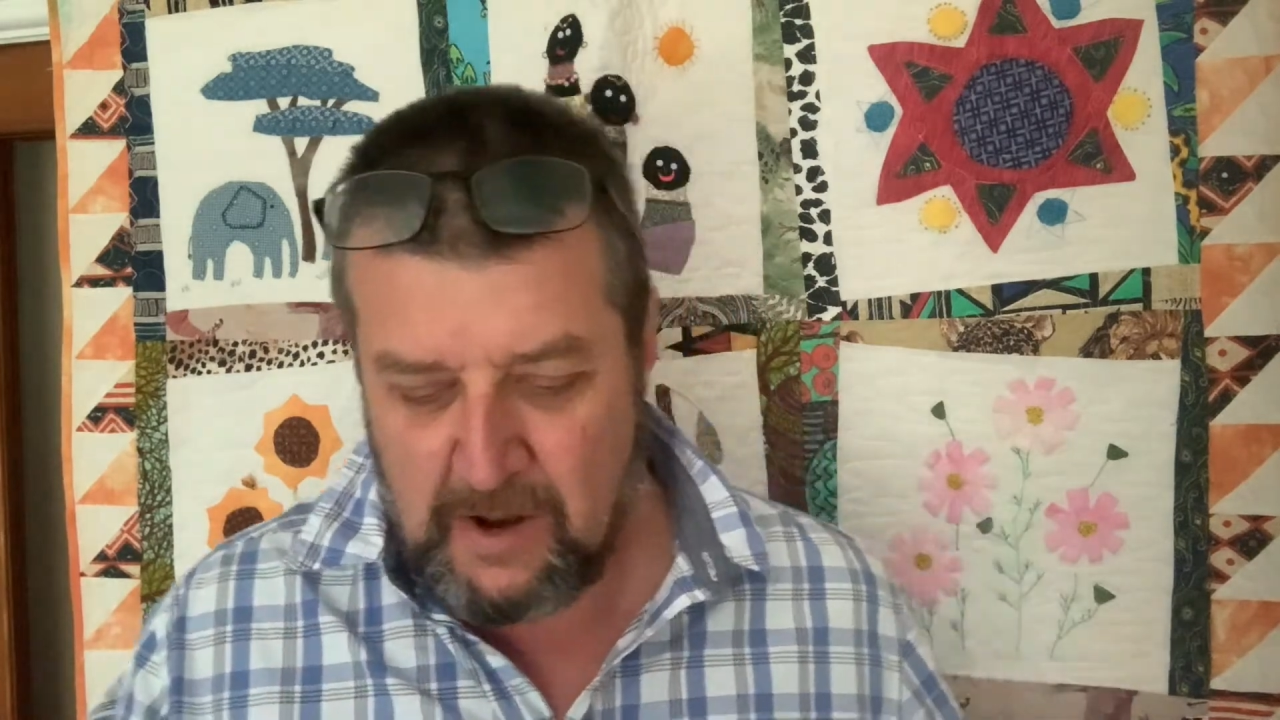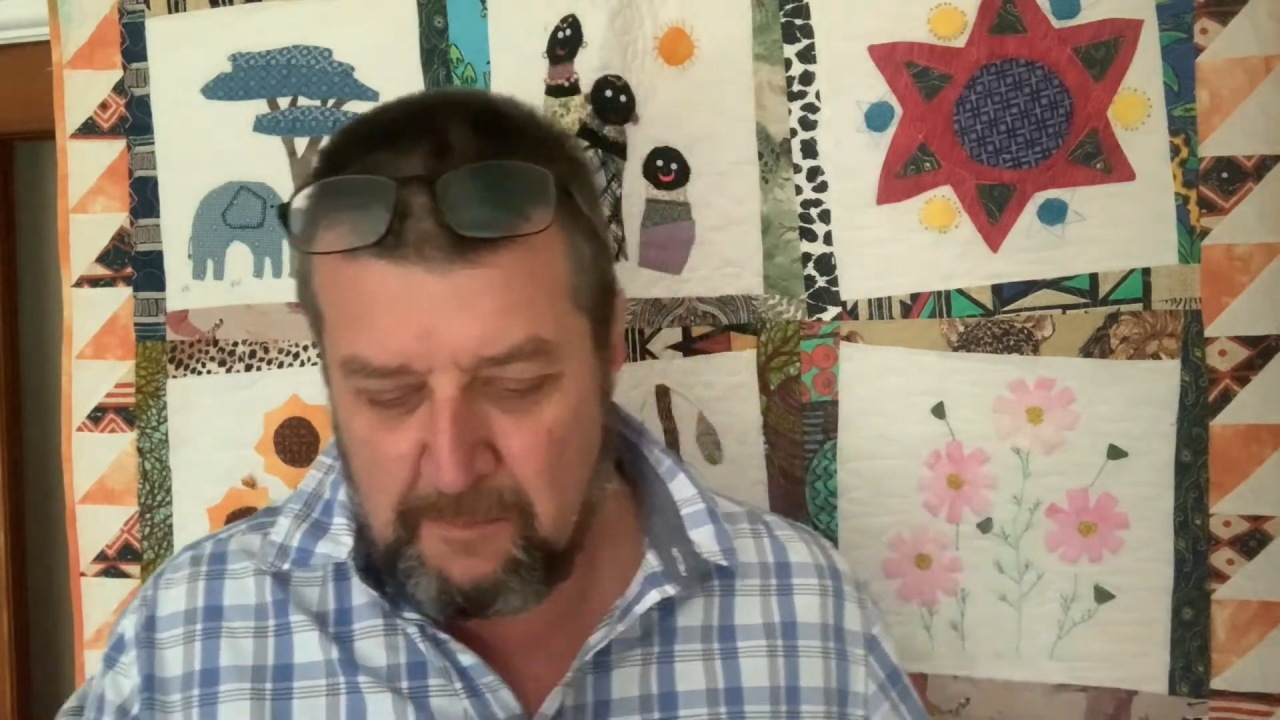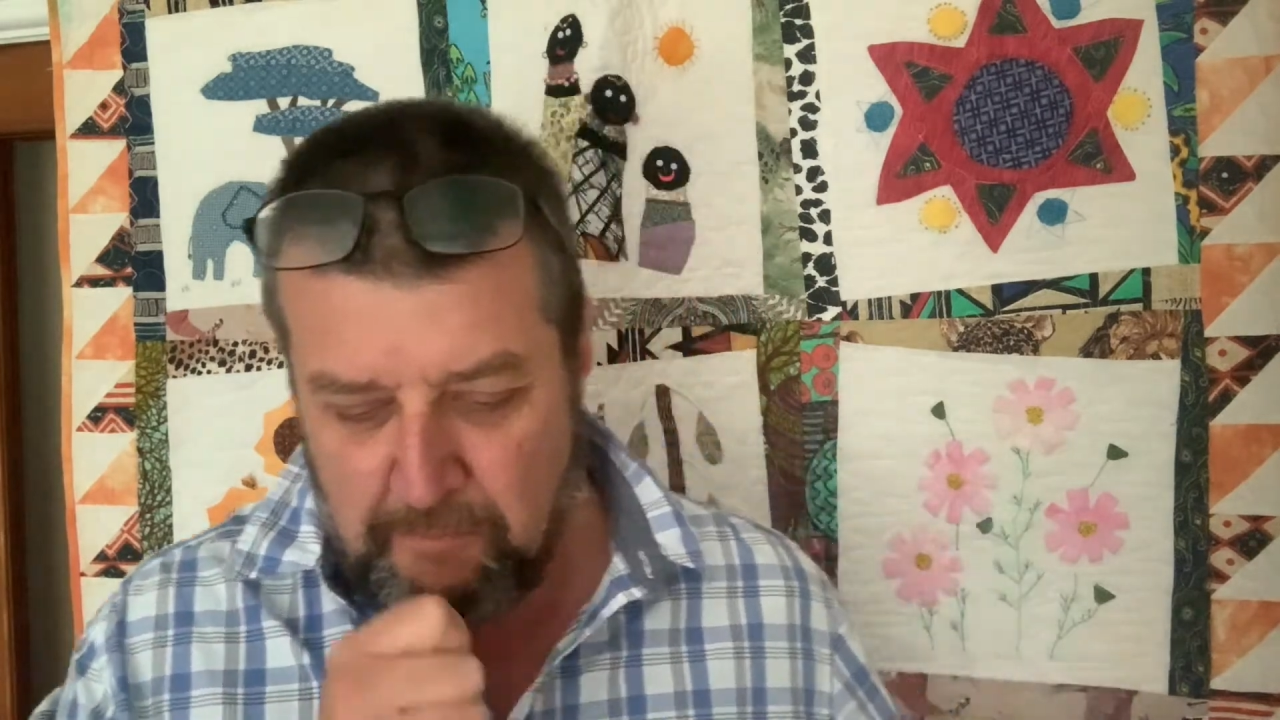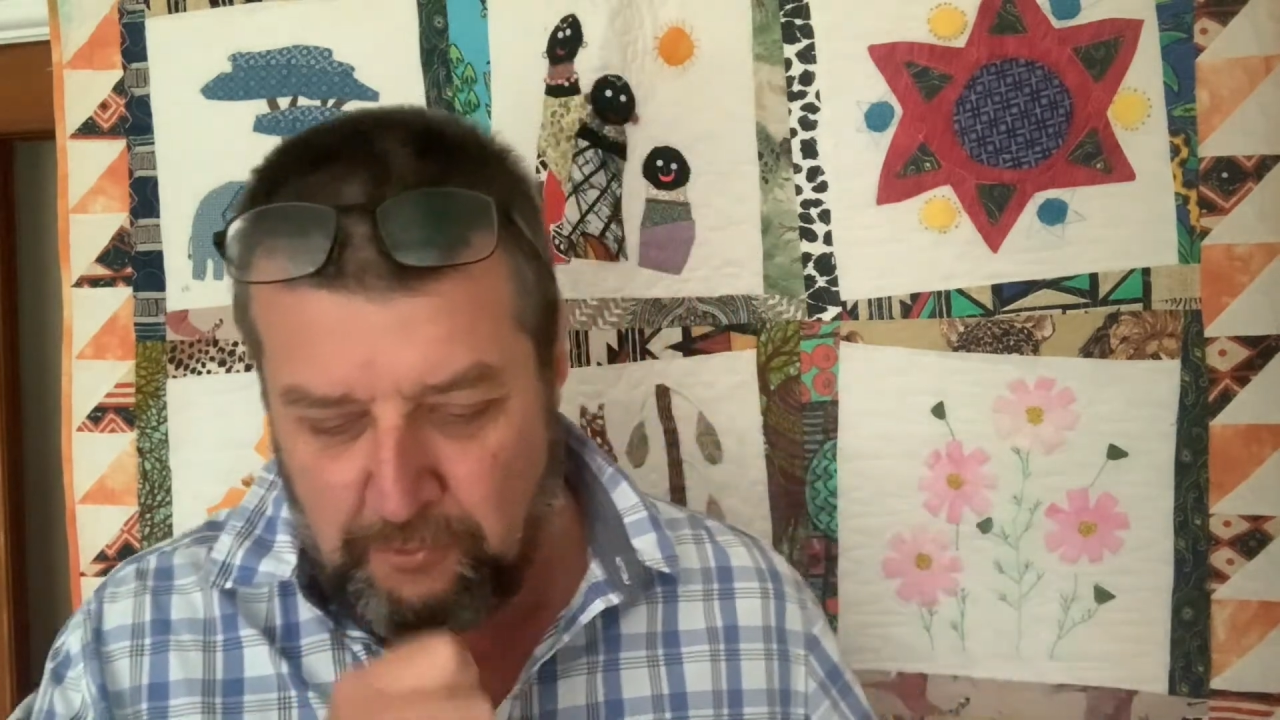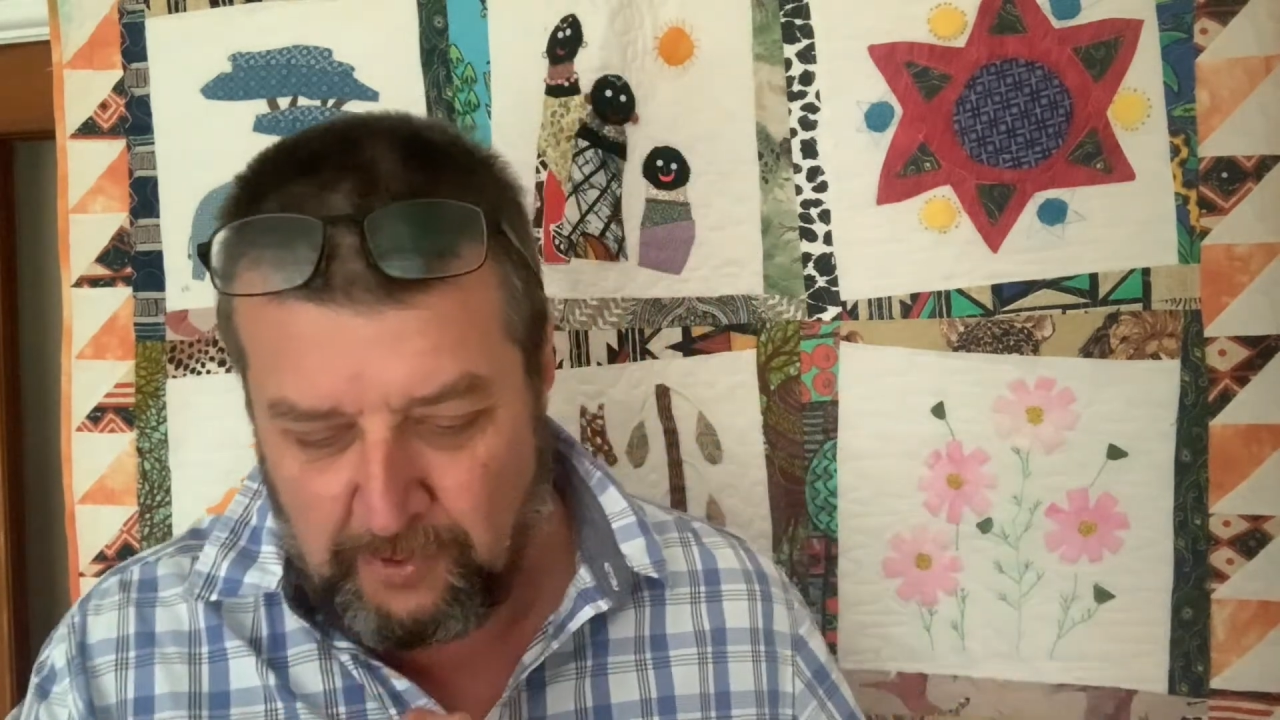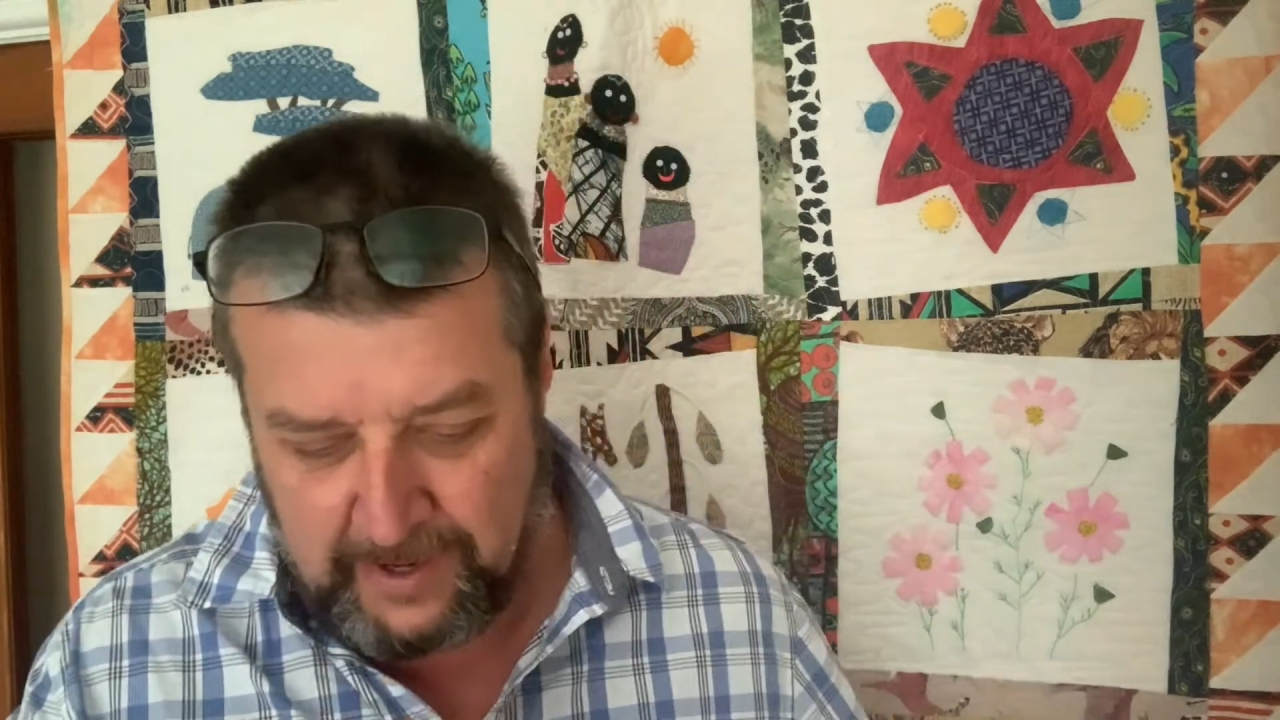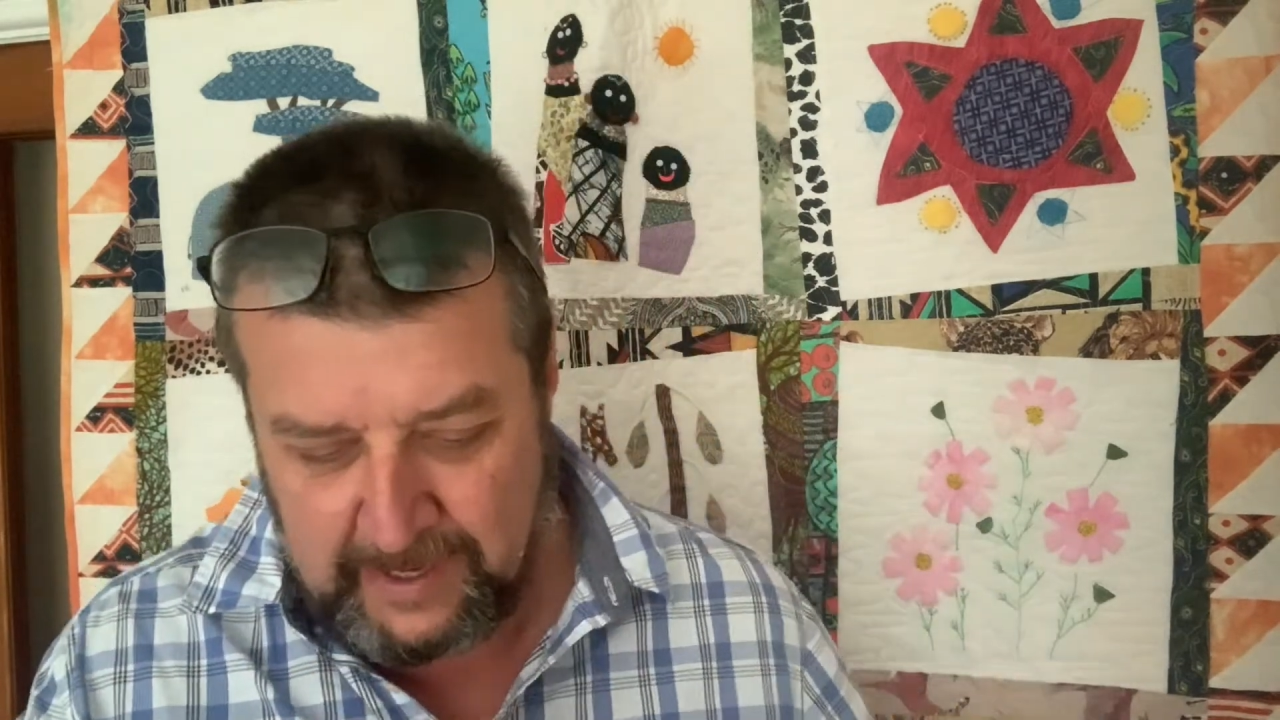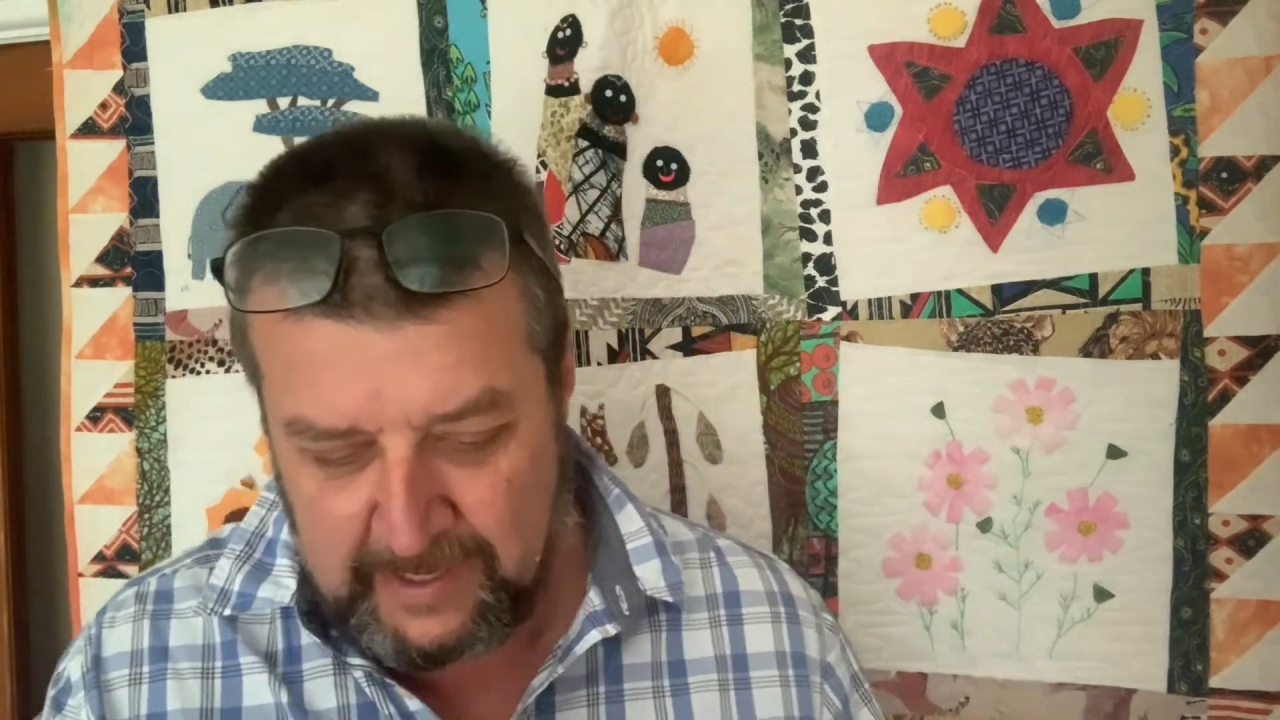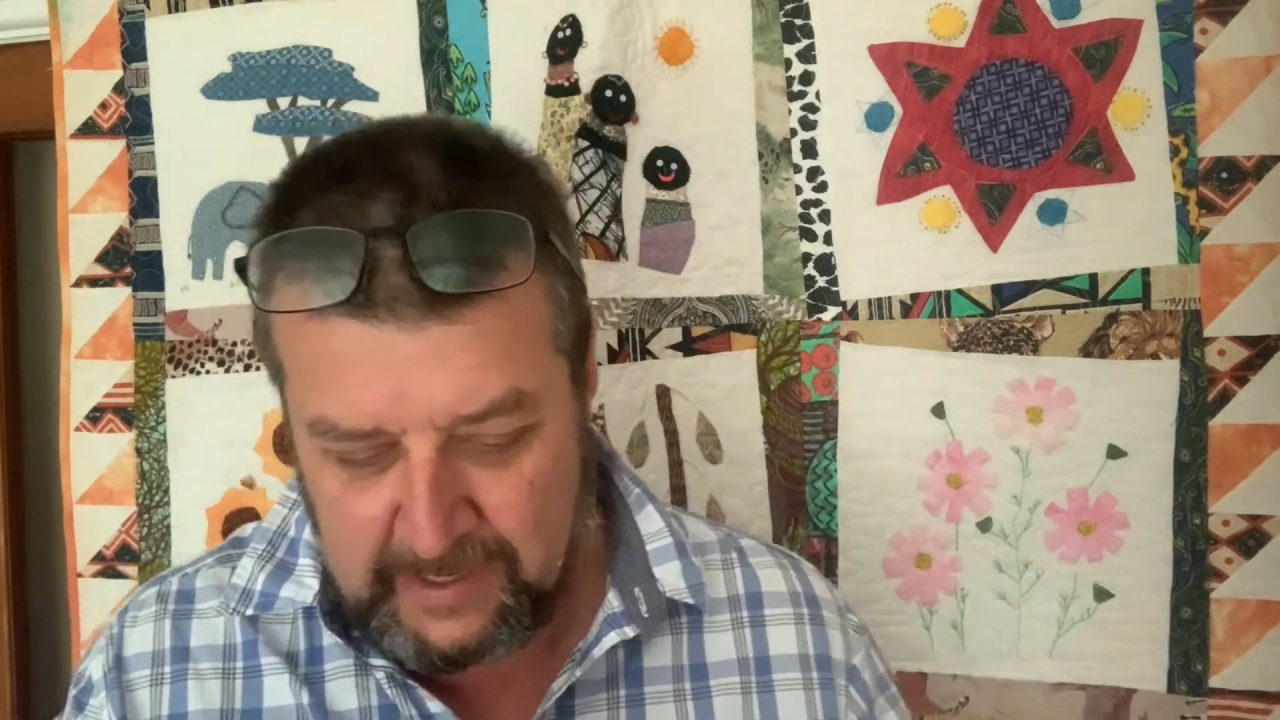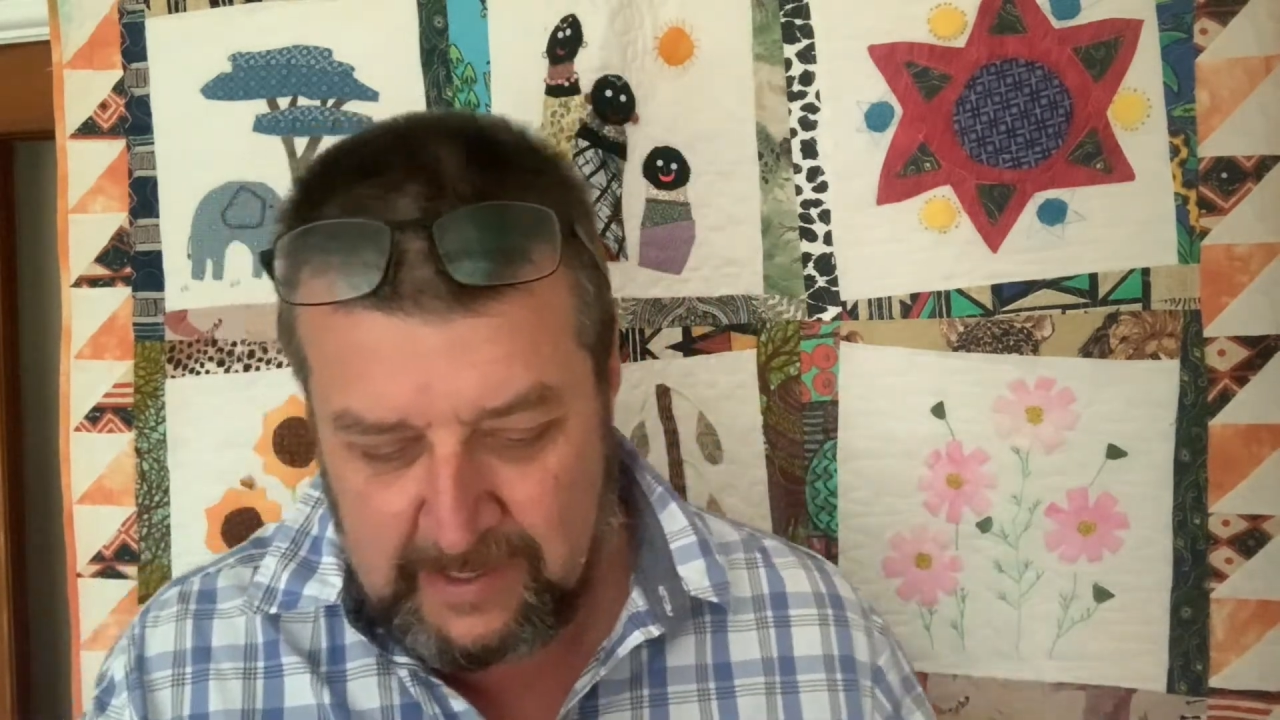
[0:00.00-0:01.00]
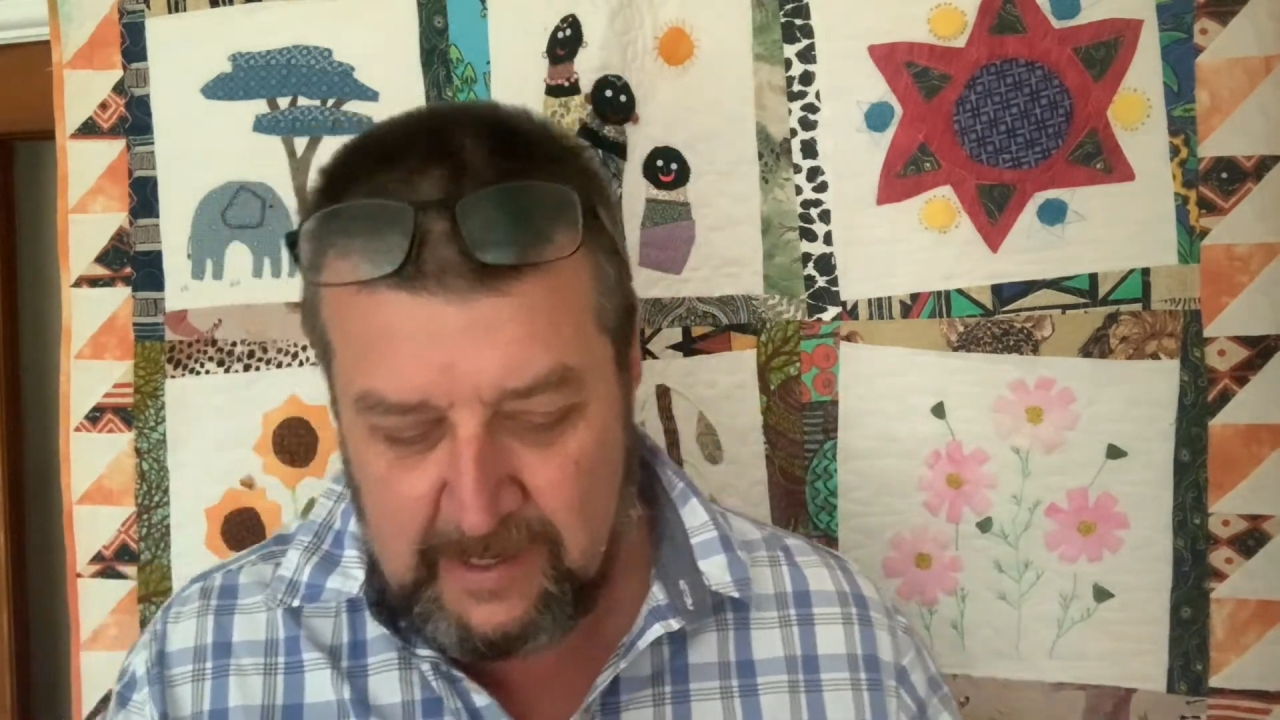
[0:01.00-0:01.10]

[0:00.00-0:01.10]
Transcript: "Pray